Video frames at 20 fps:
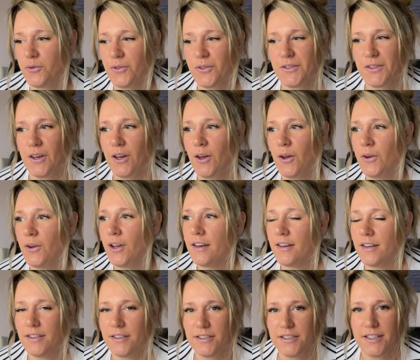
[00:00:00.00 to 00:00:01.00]
so
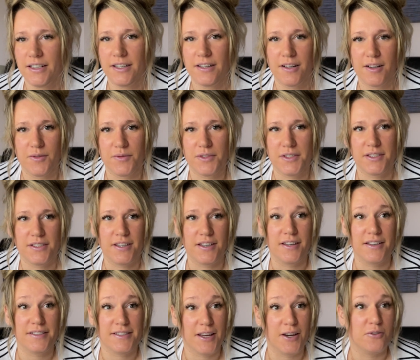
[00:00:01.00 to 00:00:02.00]
she loves
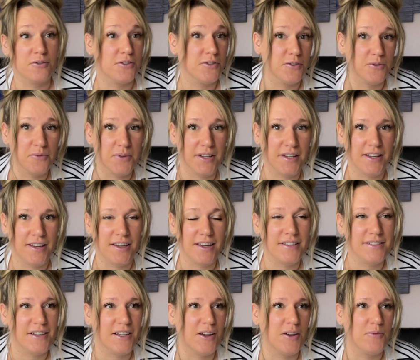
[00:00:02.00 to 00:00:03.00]
to tell John when he
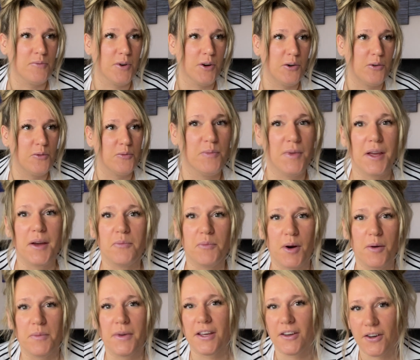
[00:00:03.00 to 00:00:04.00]
gets home, oh, me and
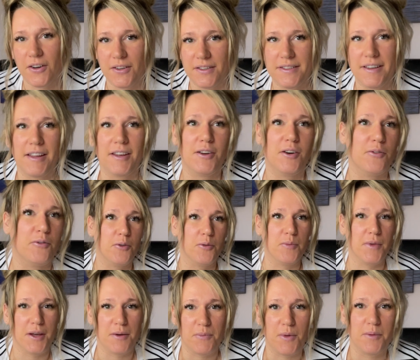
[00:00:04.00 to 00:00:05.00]
mummy cooked dinner, or
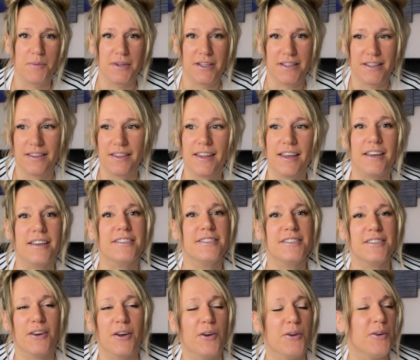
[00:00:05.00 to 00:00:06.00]
me and mummy did this.
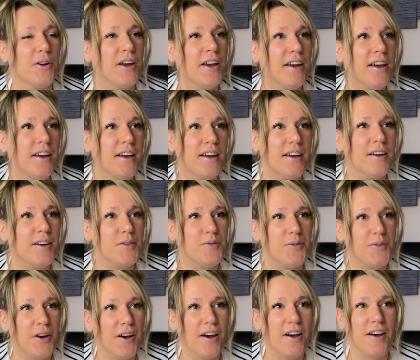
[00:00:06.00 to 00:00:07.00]
So
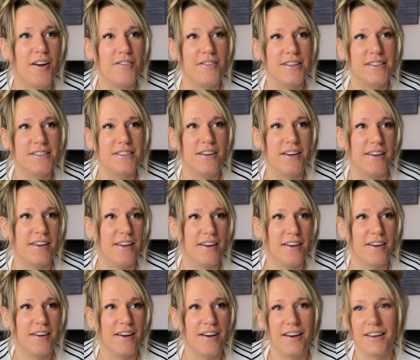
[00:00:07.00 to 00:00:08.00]
for her it's like
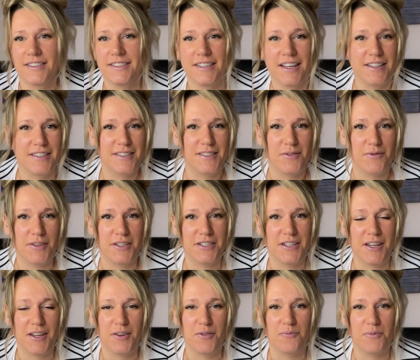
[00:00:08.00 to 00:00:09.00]
a sense of
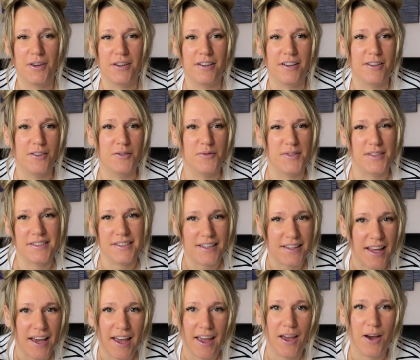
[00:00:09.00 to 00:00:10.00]
achievement, and obviously
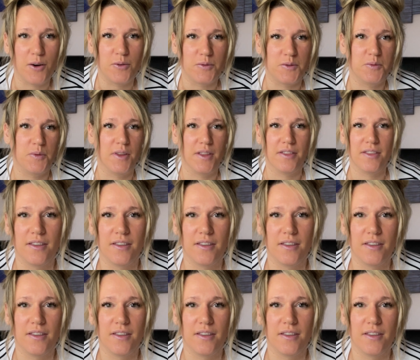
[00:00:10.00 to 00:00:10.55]
that helps with